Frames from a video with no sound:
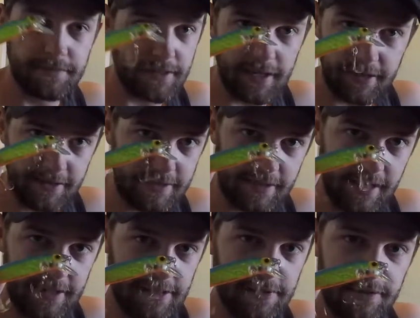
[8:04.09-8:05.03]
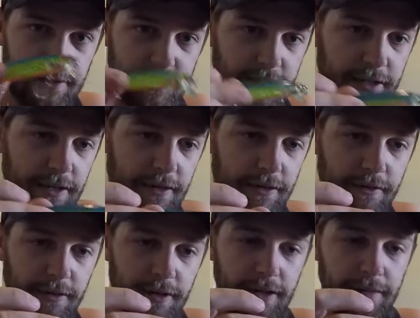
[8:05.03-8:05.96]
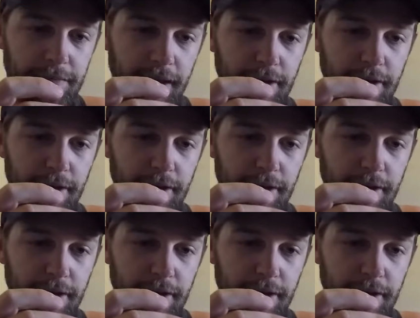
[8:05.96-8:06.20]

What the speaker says: got this guy years ago.